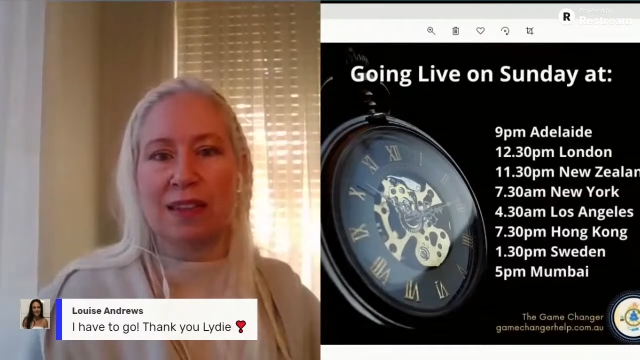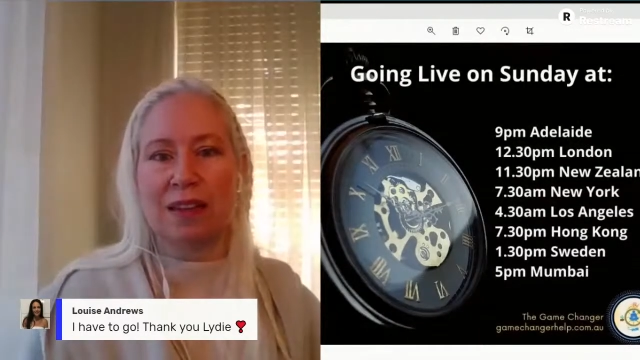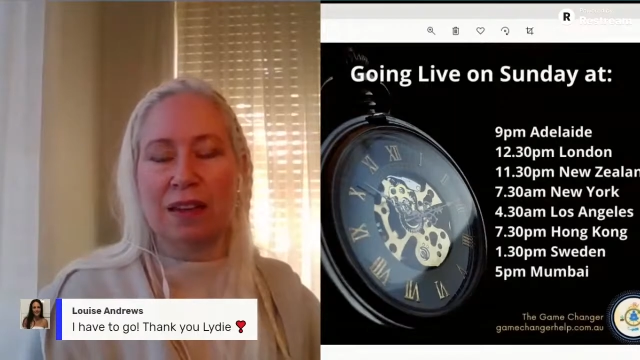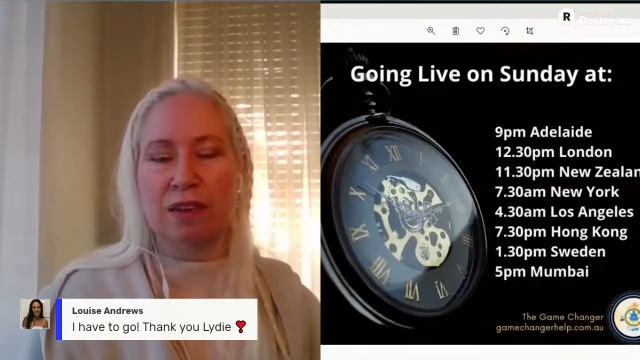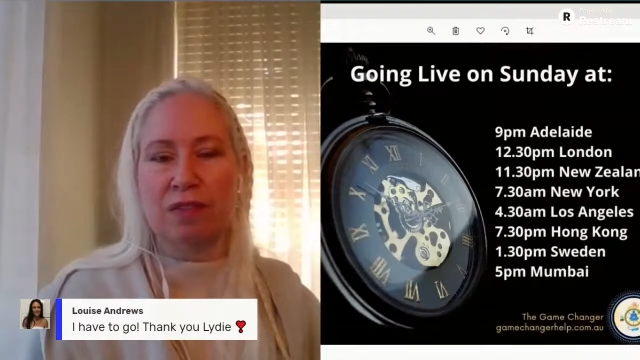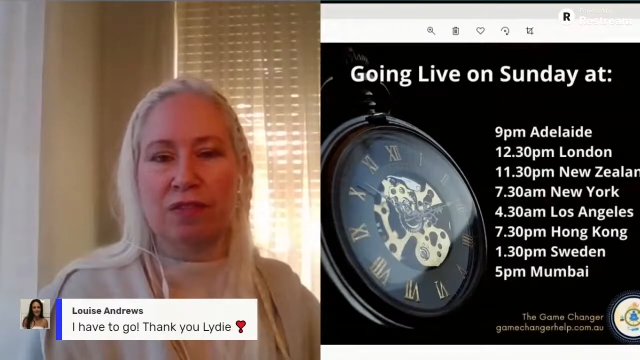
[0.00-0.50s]

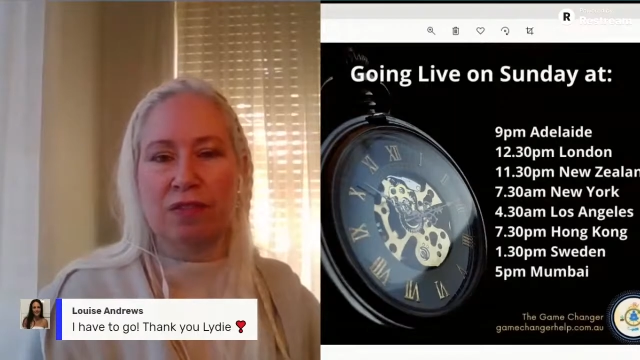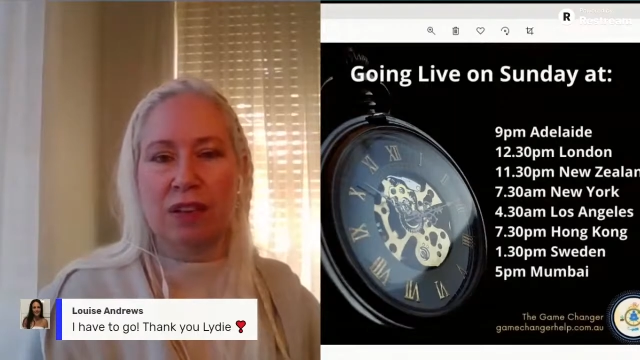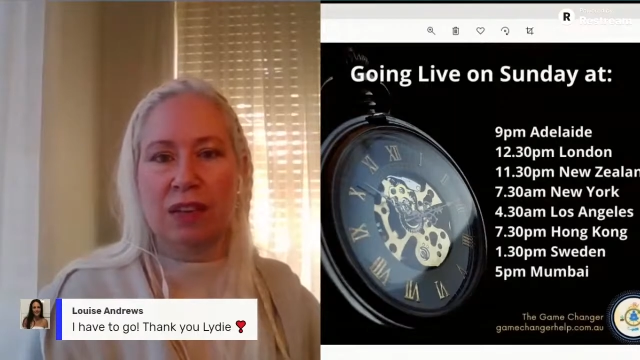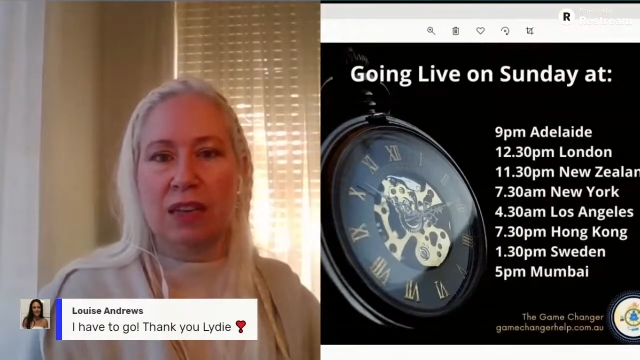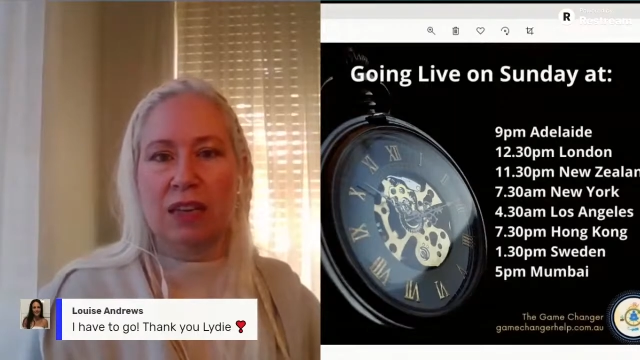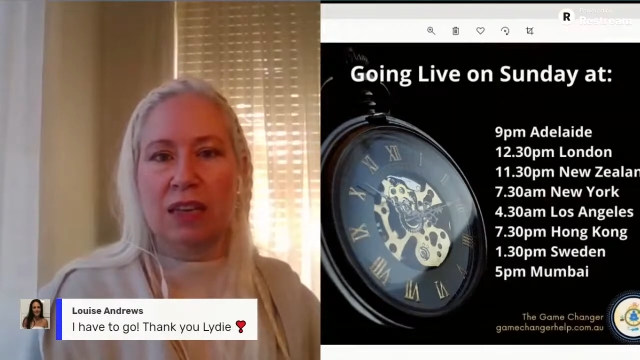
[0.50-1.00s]
live
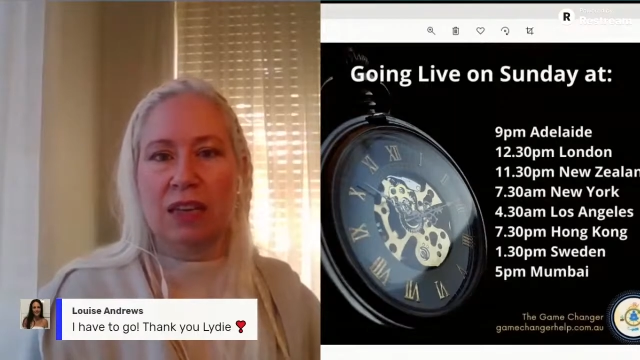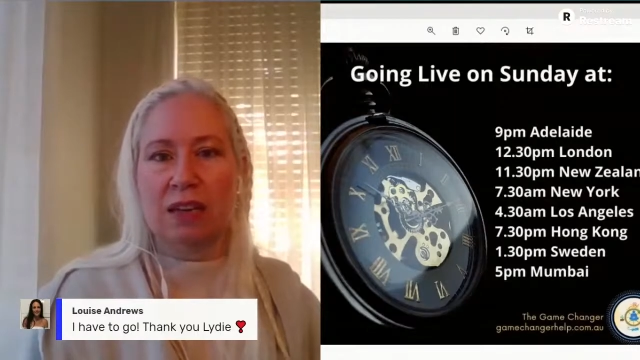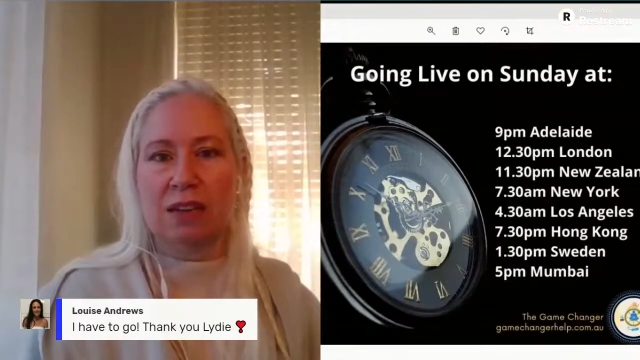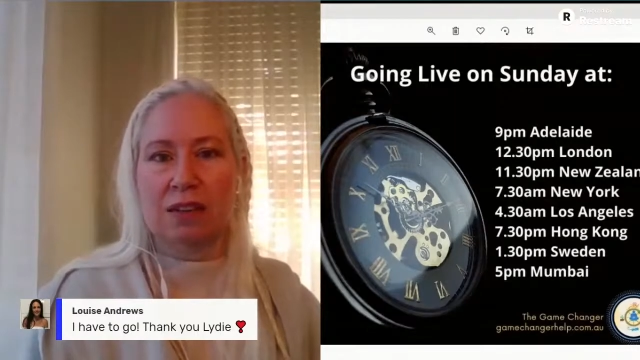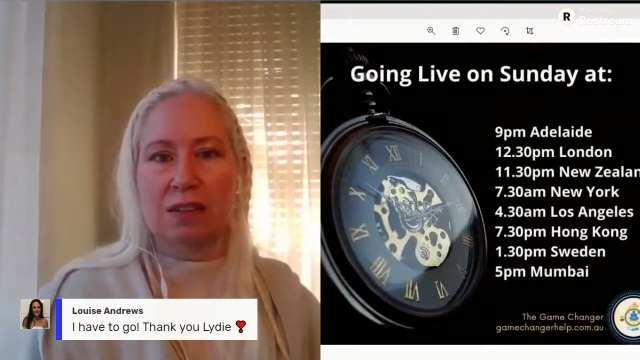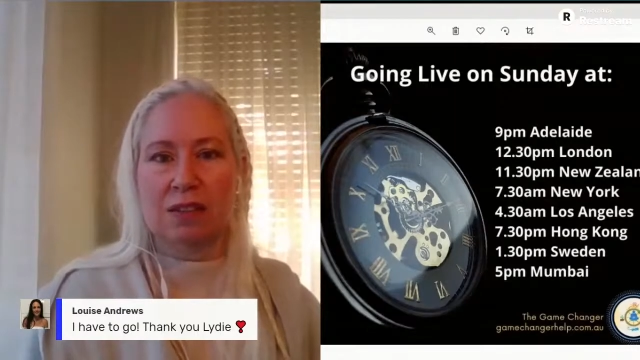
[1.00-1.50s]

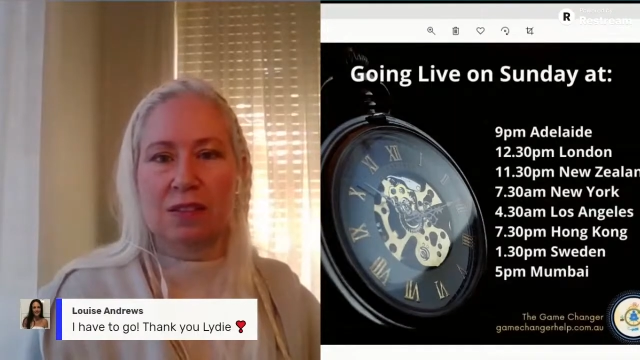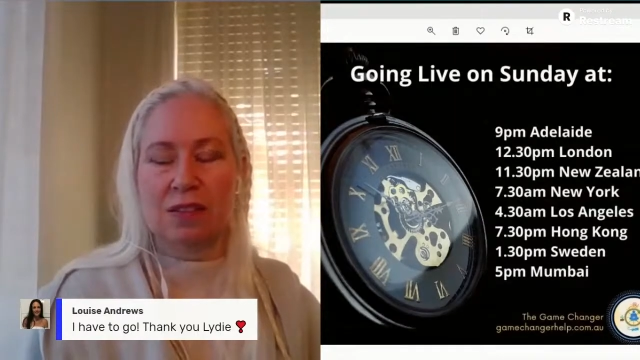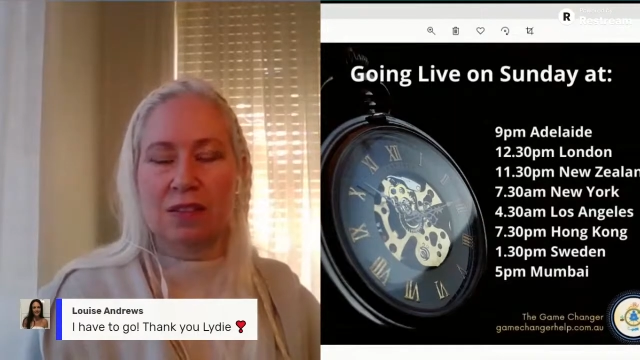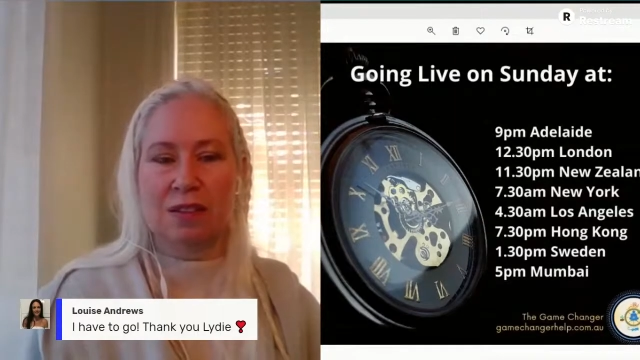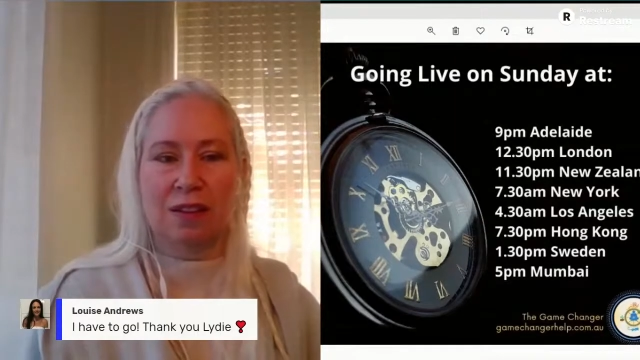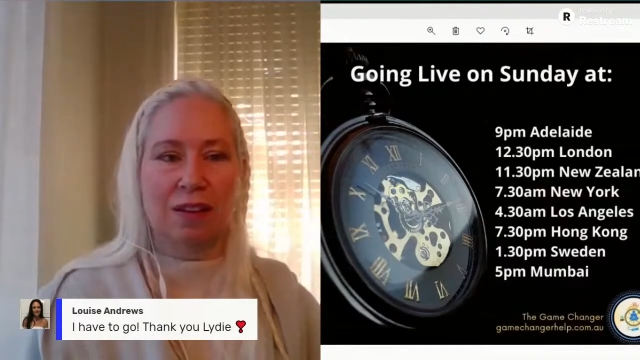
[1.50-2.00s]

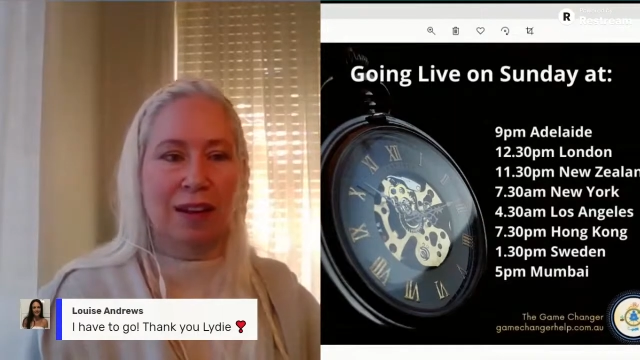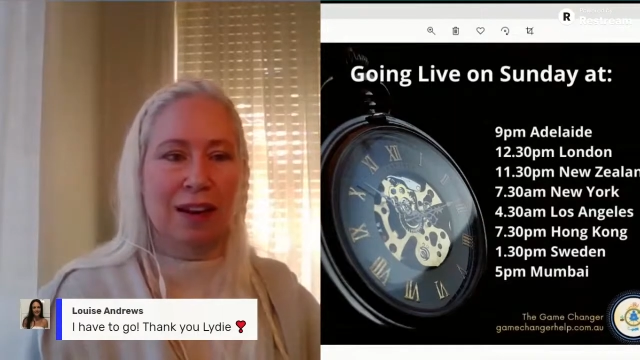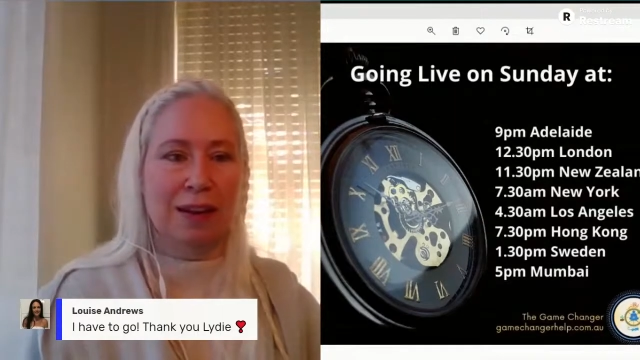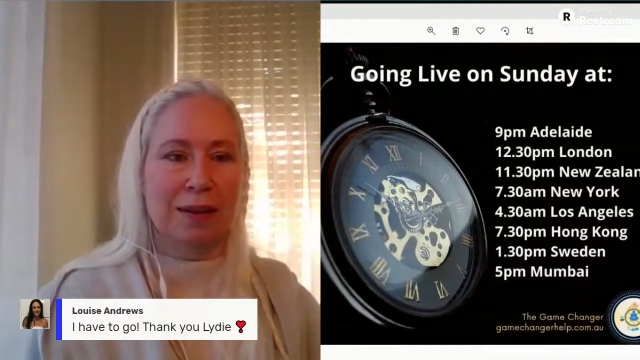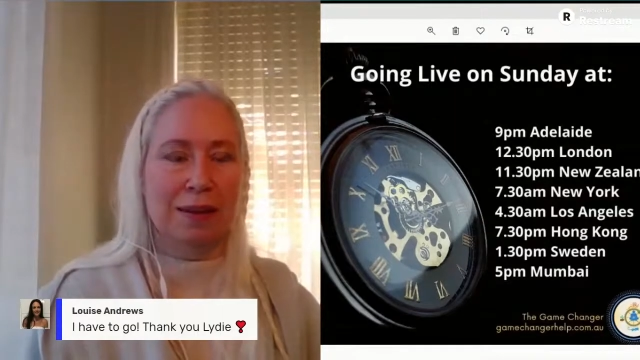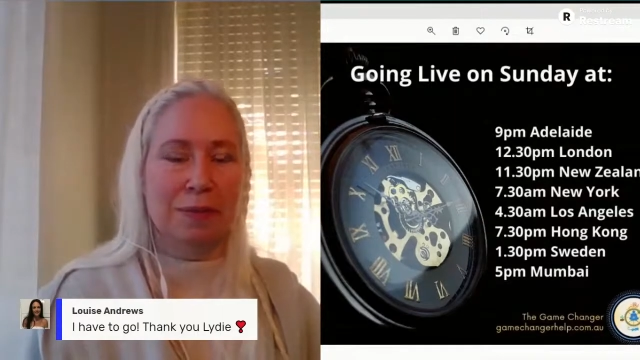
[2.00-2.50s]
on Sunday
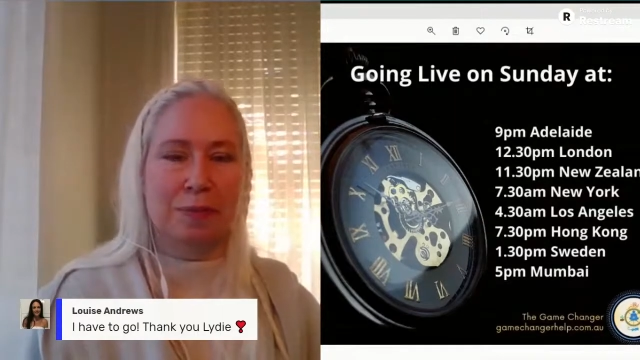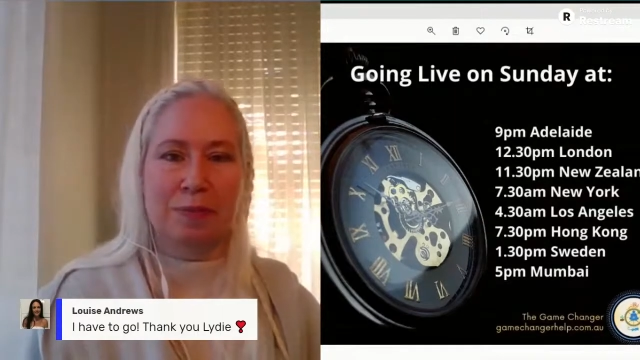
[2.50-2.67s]
night,